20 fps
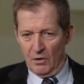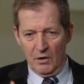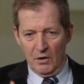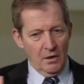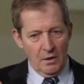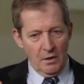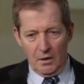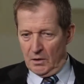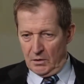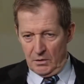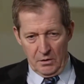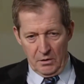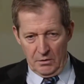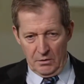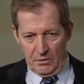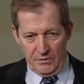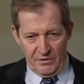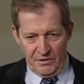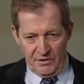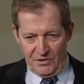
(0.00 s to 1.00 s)
Now,
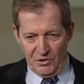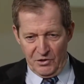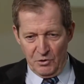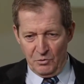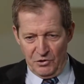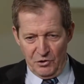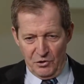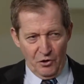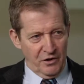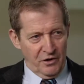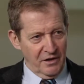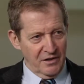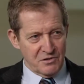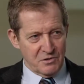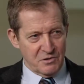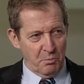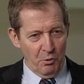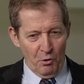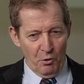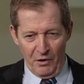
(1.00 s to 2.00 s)
you're going to
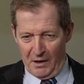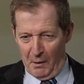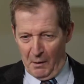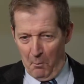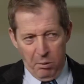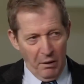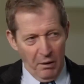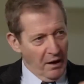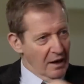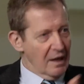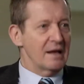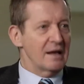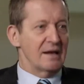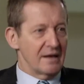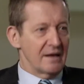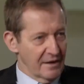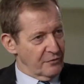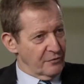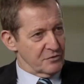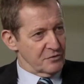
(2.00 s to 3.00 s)
deploy a
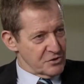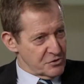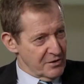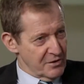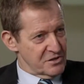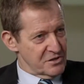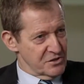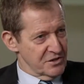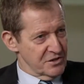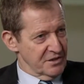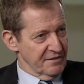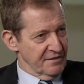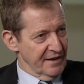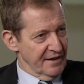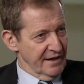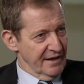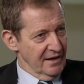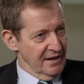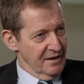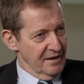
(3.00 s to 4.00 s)
completely different strategy
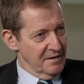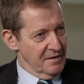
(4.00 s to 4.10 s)
there.